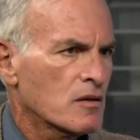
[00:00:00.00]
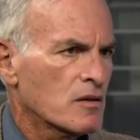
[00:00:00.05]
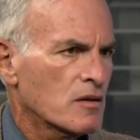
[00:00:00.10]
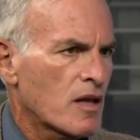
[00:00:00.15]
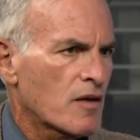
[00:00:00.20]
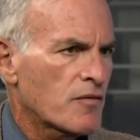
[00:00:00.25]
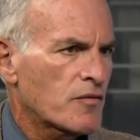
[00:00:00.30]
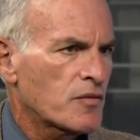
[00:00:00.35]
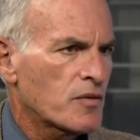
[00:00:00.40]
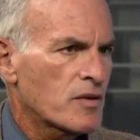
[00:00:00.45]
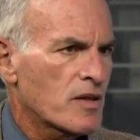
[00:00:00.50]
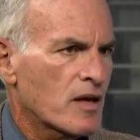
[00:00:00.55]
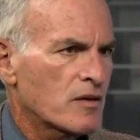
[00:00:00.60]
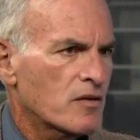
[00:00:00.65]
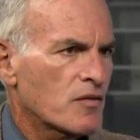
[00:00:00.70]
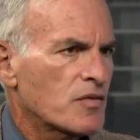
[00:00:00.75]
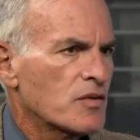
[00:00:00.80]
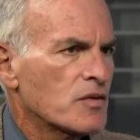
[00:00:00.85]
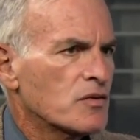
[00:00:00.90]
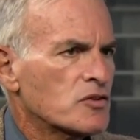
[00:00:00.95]
left
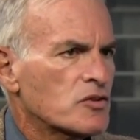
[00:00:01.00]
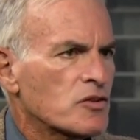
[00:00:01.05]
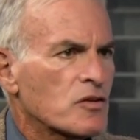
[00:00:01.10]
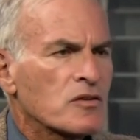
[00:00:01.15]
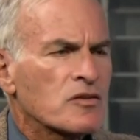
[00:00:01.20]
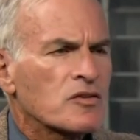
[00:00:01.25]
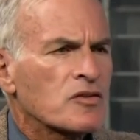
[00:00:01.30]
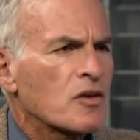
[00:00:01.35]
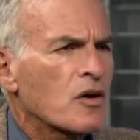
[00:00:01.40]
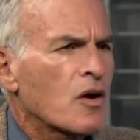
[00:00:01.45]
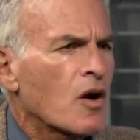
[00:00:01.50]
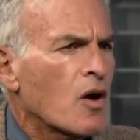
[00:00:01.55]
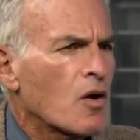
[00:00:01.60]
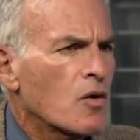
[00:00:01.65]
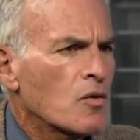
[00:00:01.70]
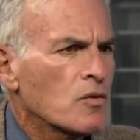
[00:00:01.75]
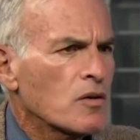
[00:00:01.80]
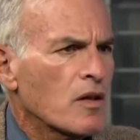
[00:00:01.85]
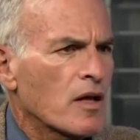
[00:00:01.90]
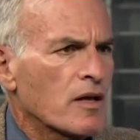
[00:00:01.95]
without a future, it's your
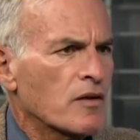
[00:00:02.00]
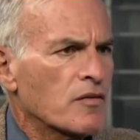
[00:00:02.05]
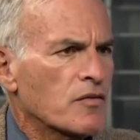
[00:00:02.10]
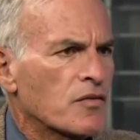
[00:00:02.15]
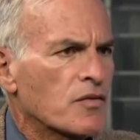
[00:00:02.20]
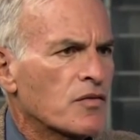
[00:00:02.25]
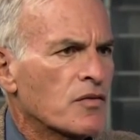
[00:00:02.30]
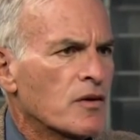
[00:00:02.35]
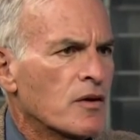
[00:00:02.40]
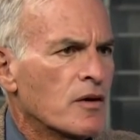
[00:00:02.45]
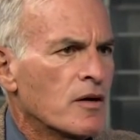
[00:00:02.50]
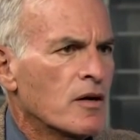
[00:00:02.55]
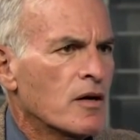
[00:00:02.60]
whole life.